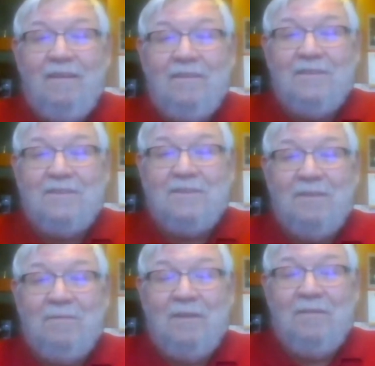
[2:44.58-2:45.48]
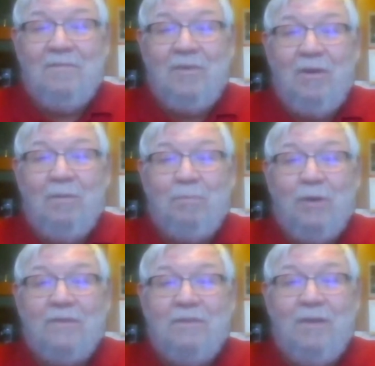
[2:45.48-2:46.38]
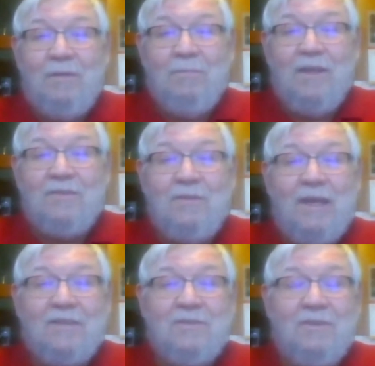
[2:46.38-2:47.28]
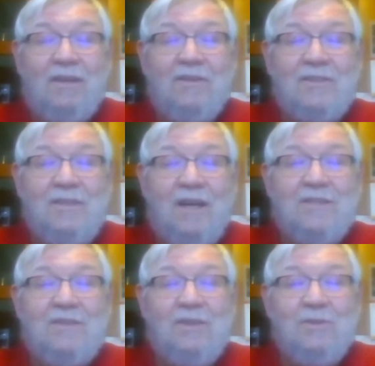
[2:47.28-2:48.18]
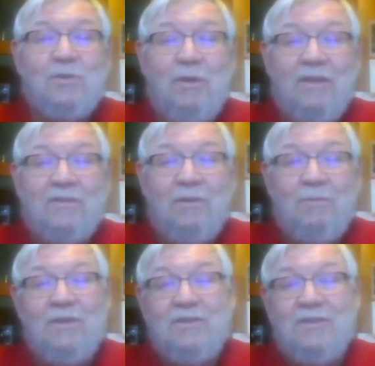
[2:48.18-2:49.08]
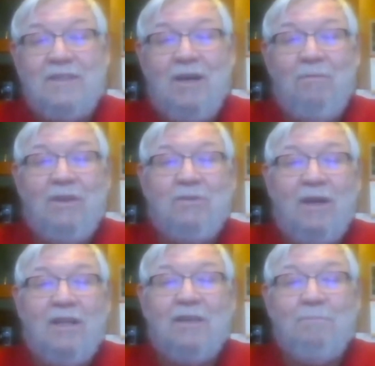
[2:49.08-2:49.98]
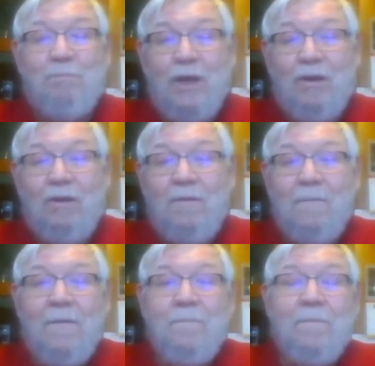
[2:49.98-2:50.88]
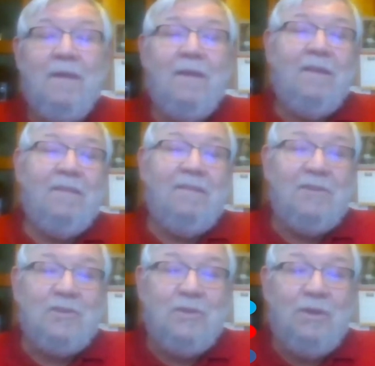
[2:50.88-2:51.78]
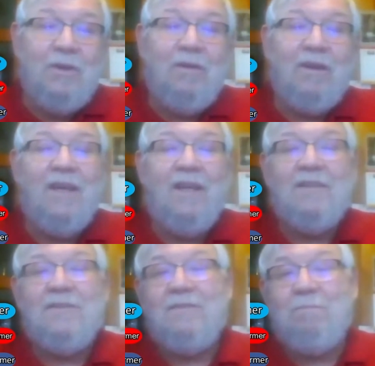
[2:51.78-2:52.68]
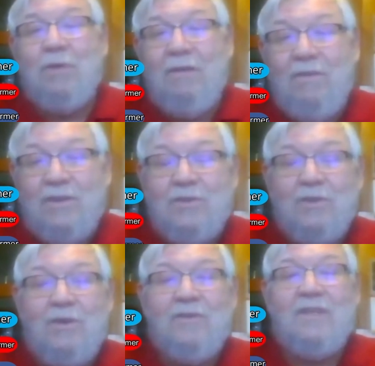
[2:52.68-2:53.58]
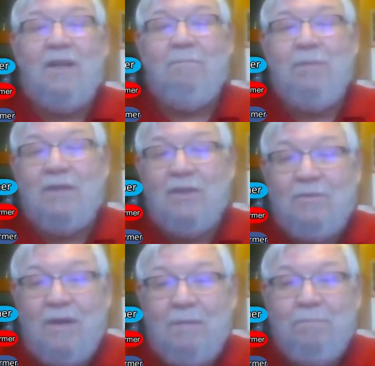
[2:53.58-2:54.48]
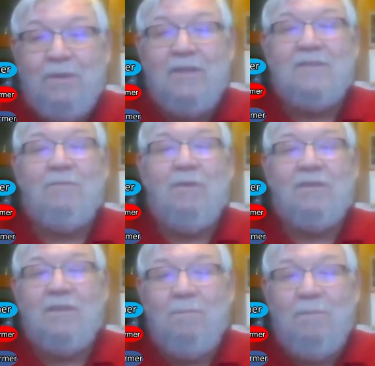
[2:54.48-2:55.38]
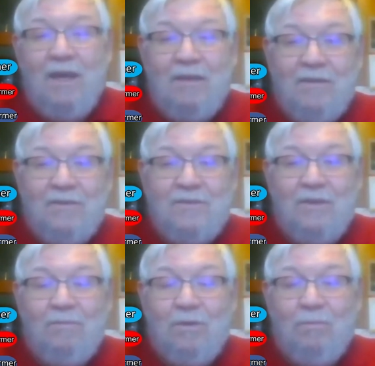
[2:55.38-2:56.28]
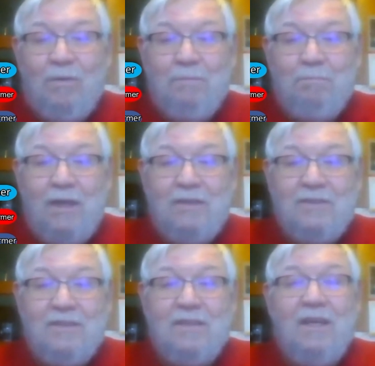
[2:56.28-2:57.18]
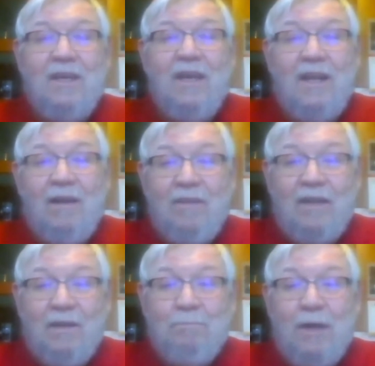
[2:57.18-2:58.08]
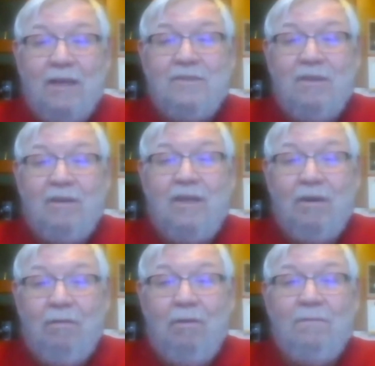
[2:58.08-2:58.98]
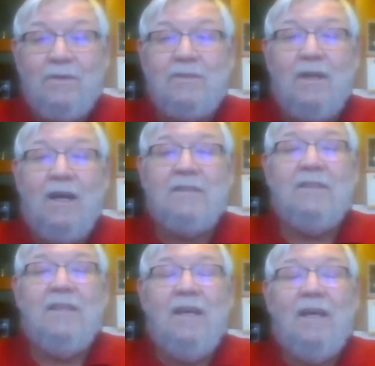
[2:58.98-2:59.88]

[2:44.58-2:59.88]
is a very impressive number. That's actually a stocks to use ratio, which is how we try to compare this year against previous years and how big the crop is and what the demand is on a worldwide basis and how that impacts our carryover stocks.